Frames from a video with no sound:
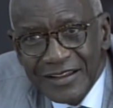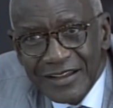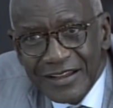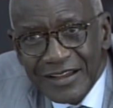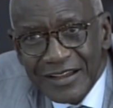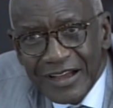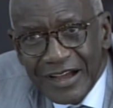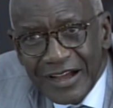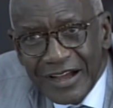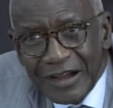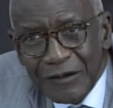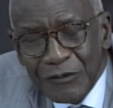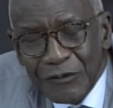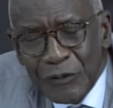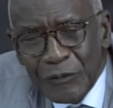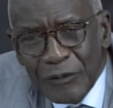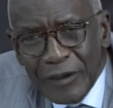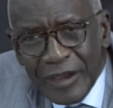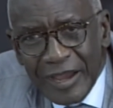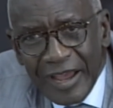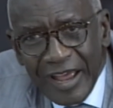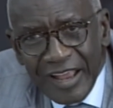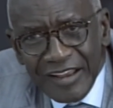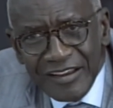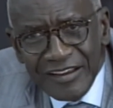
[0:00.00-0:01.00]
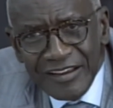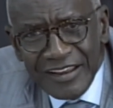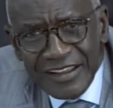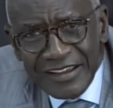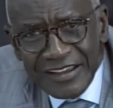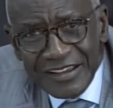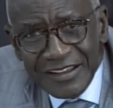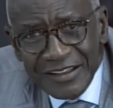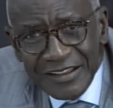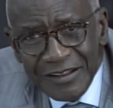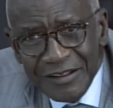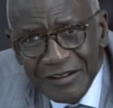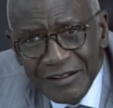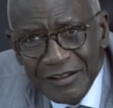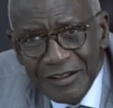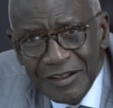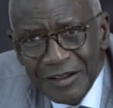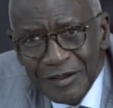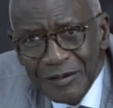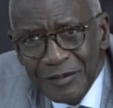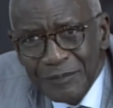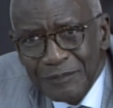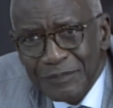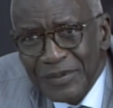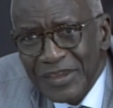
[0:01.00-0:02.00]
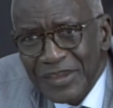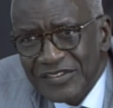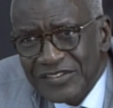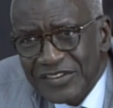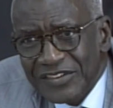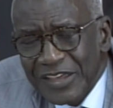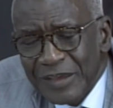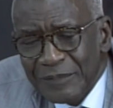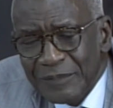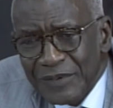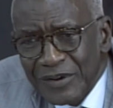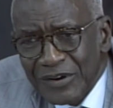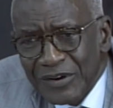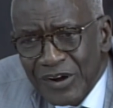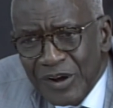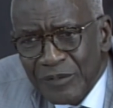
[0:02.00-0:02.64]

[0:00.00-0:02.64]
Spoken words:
We were handling peacekeeping